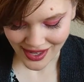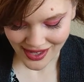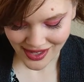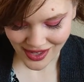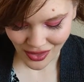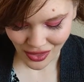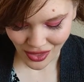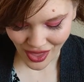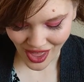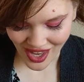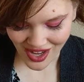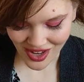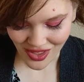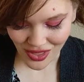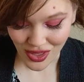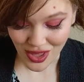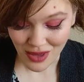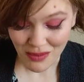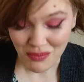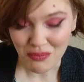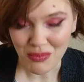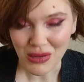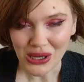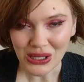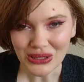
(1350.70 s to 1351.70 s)
And then
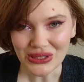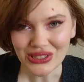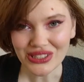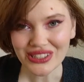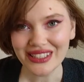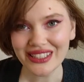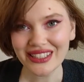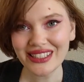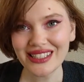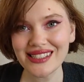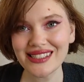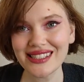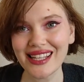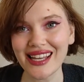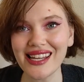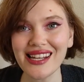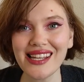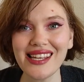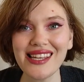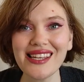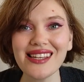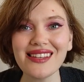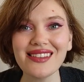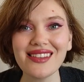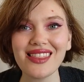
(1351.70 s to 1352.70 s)
the most
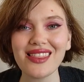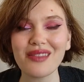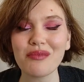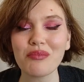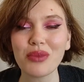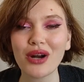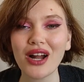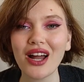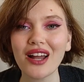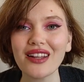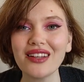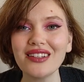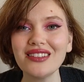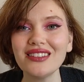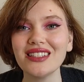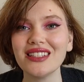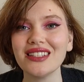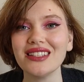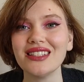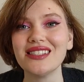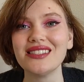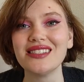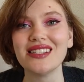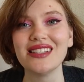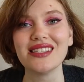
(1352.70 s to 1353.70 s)
exciting product
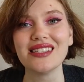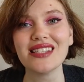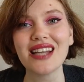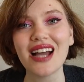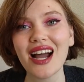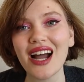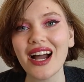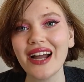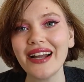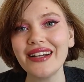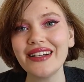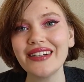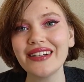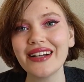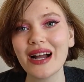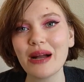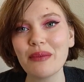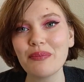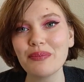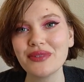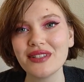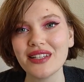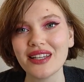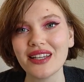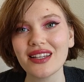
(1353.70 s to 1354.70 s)
in this entire
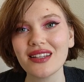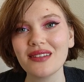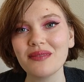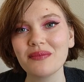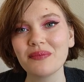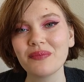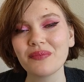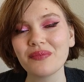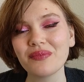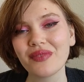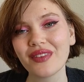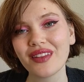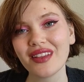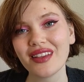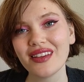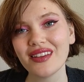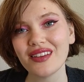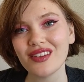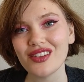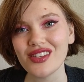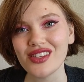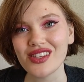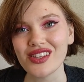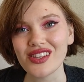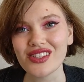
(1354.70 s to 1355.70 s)
update
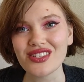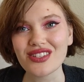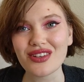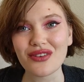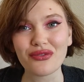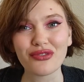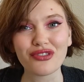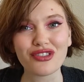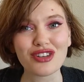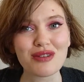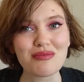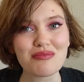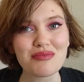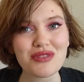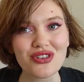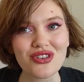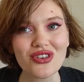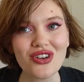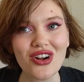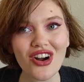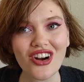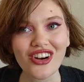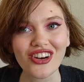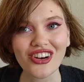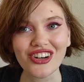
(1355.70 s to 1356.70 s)
is
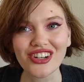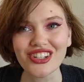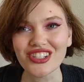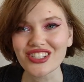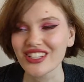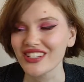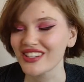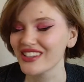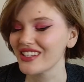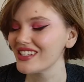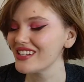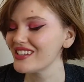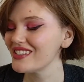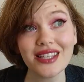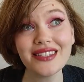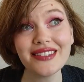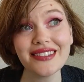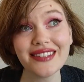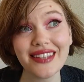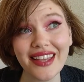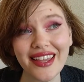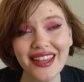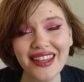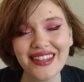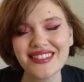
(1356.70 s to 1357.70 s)
from NARS.
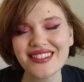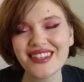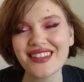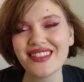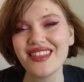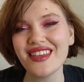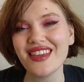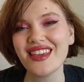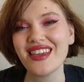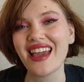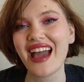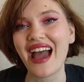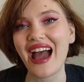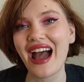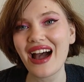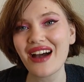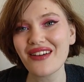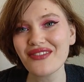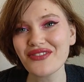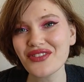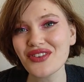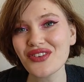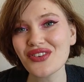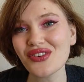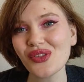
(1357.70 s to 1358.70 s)
This is the
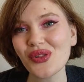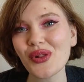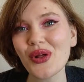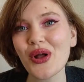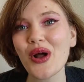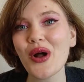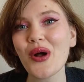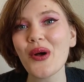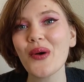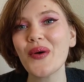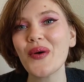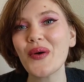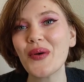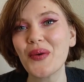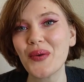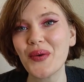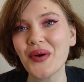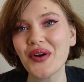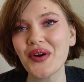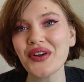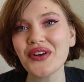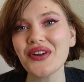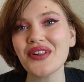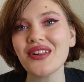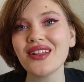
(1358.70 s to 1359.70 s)
Afterglow
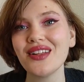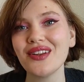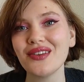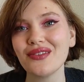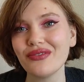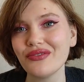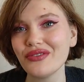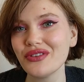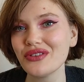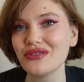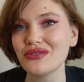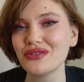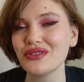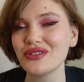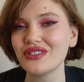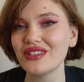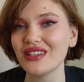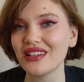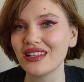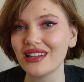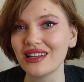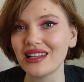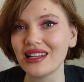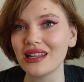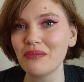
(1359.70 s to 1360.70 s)
Oil
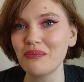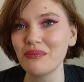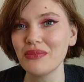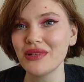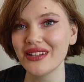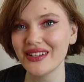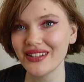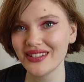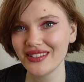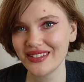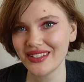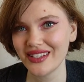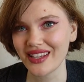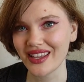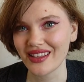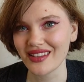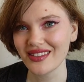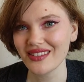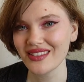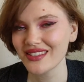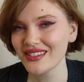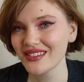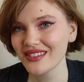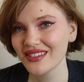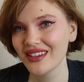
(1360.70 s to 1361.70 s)
Infused Lip
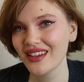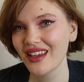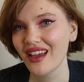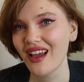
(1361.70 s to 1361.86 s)
Tint.